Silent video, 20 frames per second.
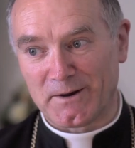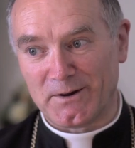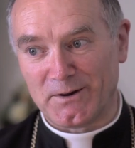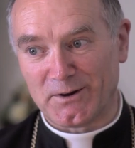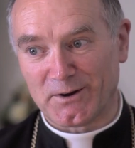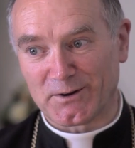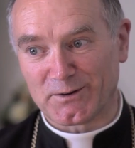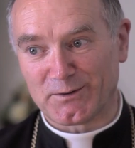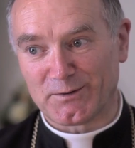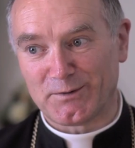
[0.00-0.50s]

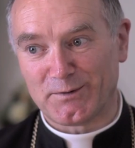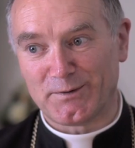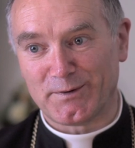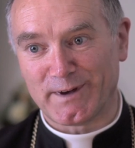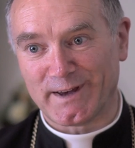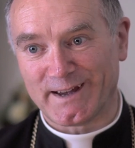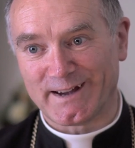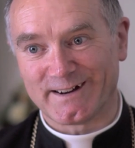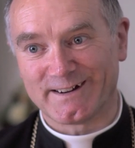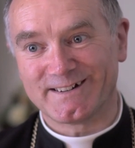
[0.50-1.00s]
not
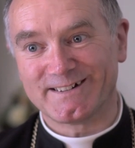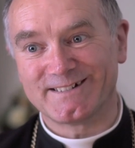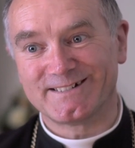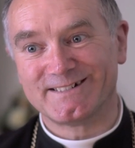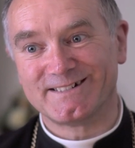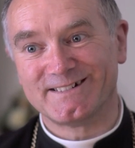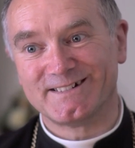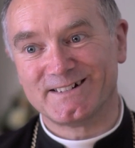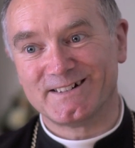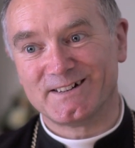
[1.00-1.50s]
fair
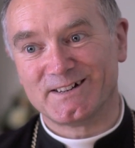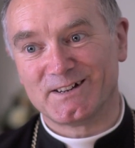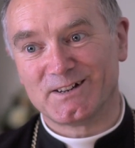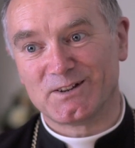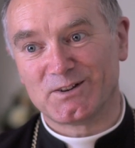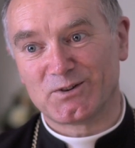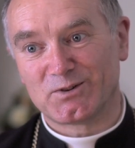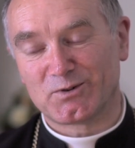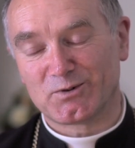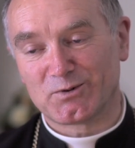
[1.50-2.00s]

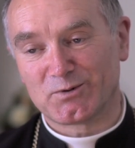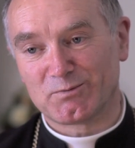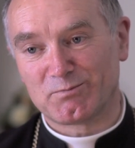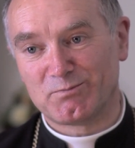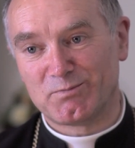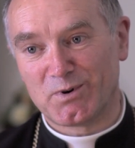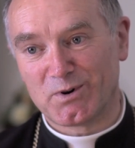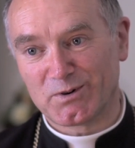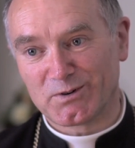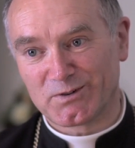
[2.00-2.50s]

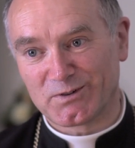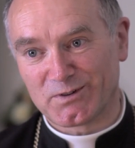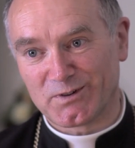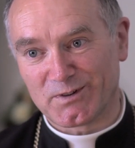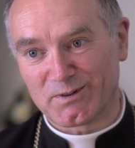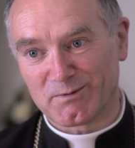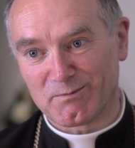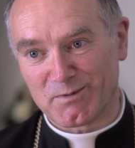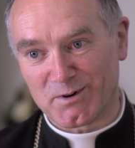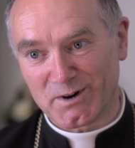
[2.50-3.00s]
to put
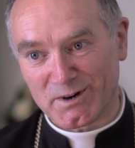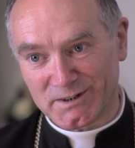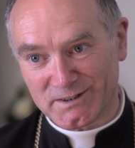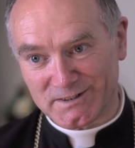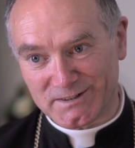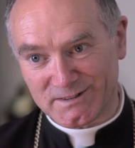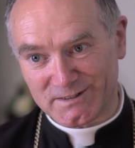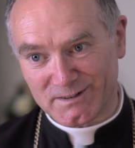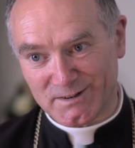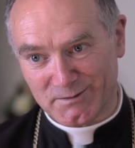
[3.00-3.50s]
the
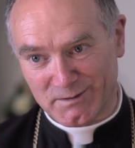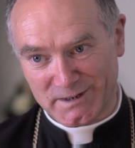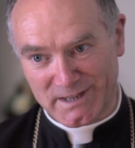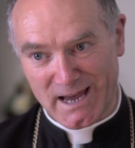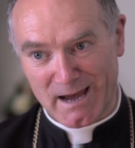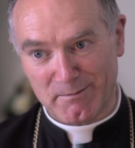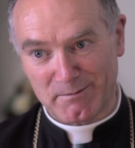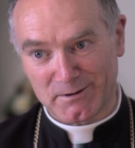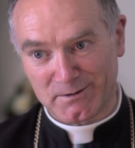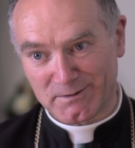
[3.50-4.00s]
burden of what
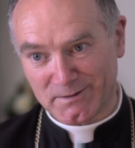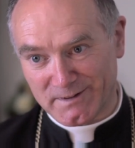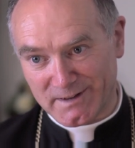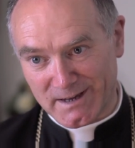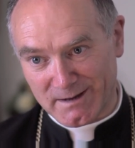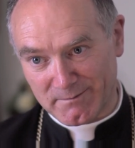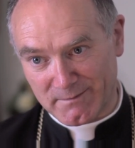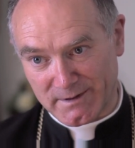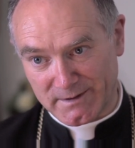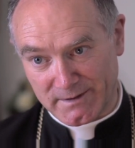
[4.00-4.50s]
happened to
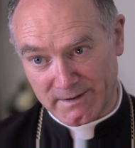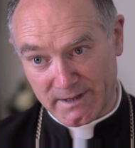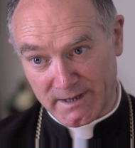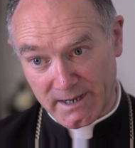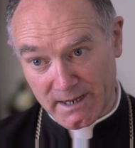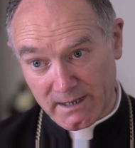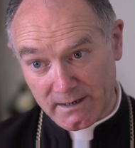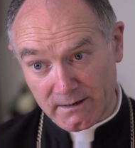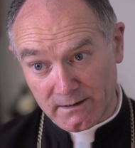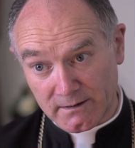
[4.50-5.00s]
them
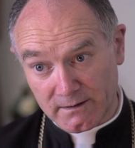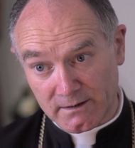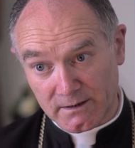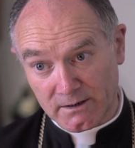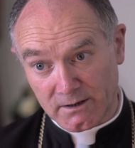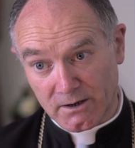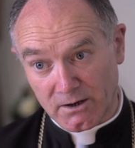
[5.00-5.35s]
then